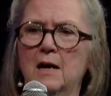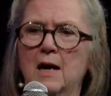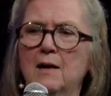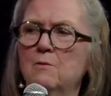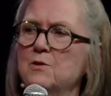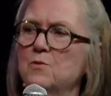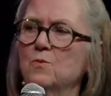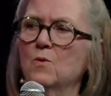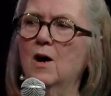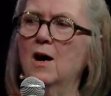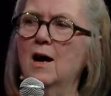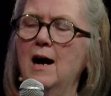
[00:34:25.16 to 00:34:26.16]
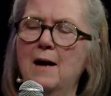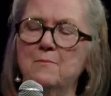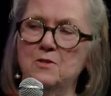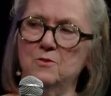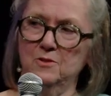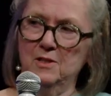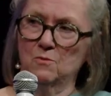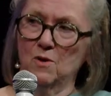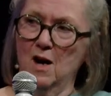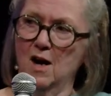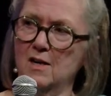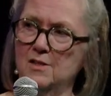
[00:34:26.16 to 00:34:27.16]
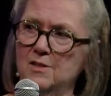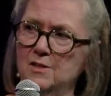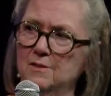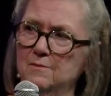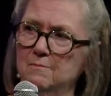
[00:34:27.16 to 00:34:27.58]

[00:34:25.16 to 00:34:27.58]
I was absolutely rocked